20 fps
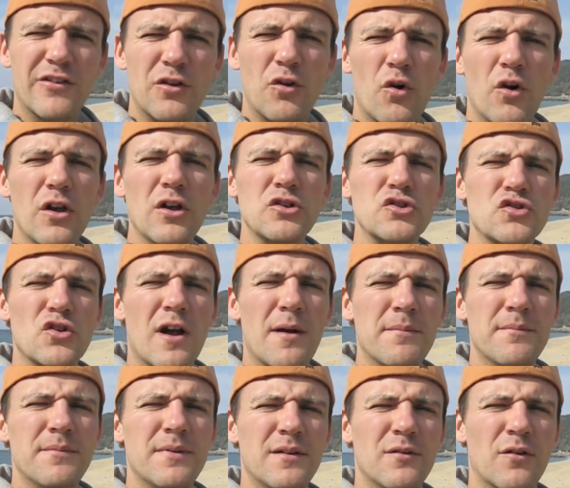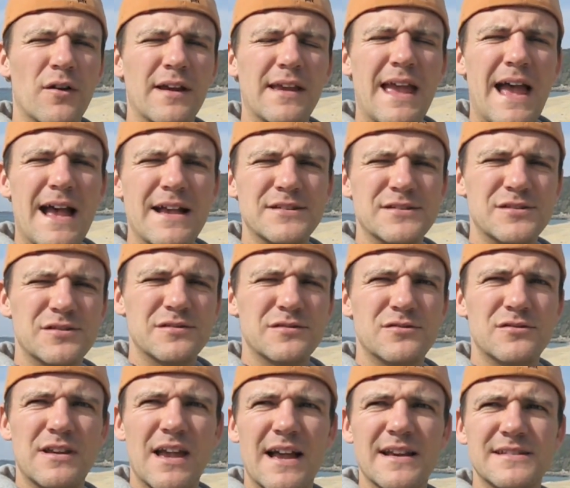oil drum or a gas
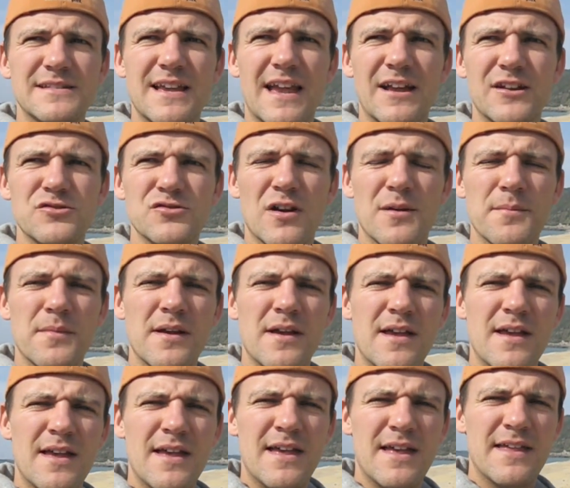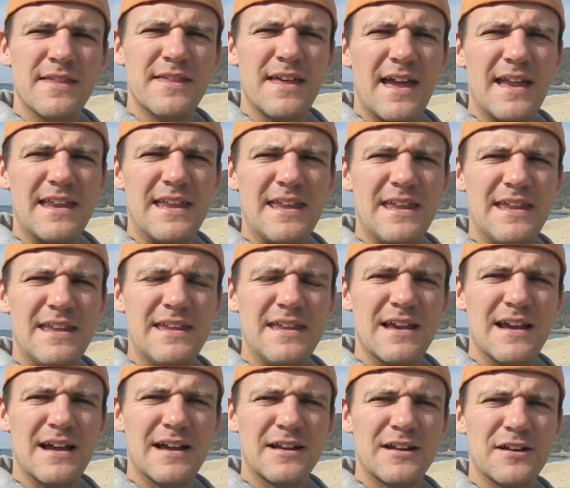tank drum that he
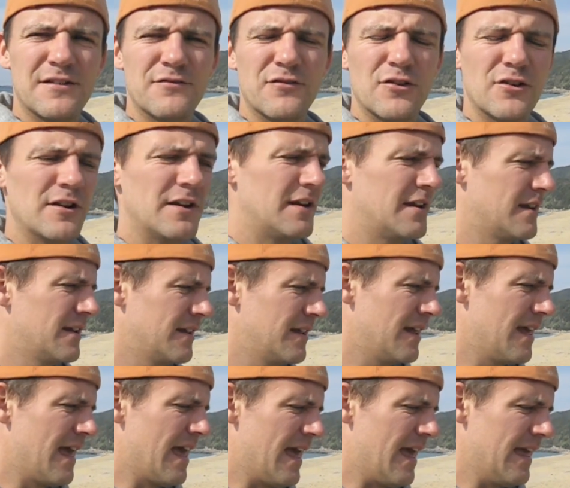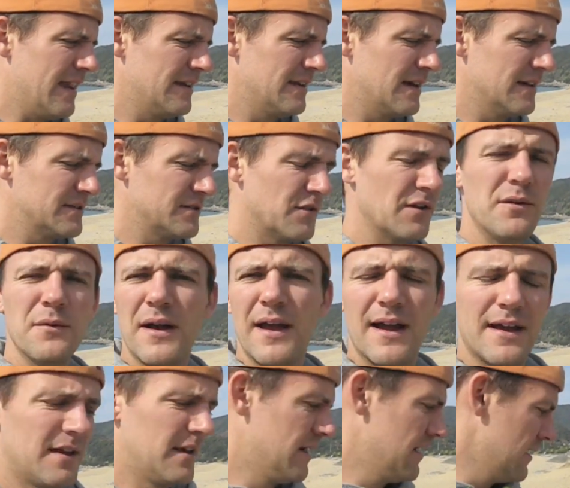converted. And so
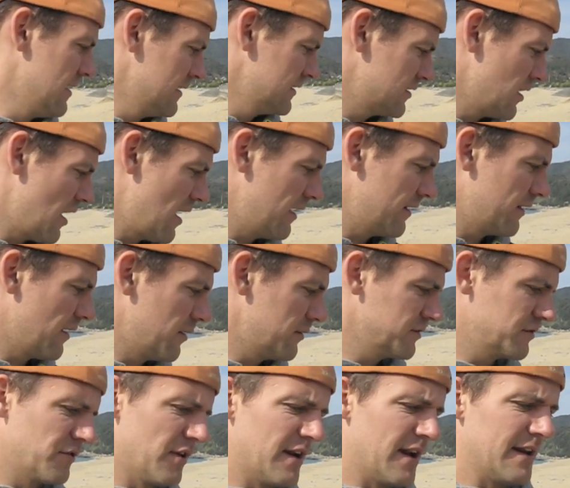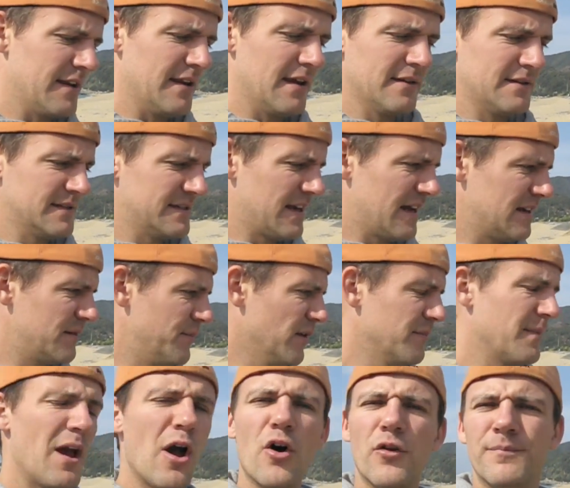anyway, I saw it, thought it was a great idea, and decided to build
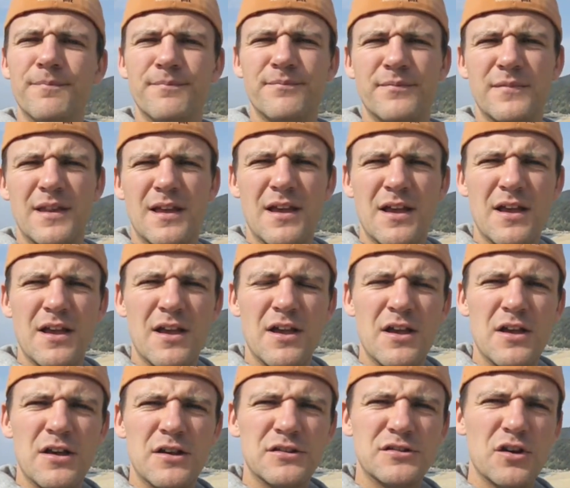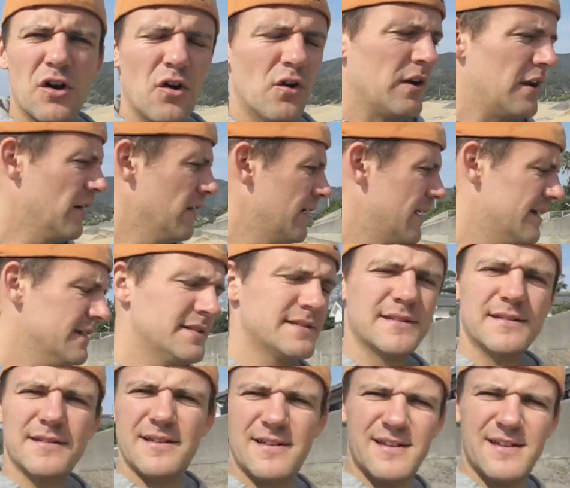my own. So here it is,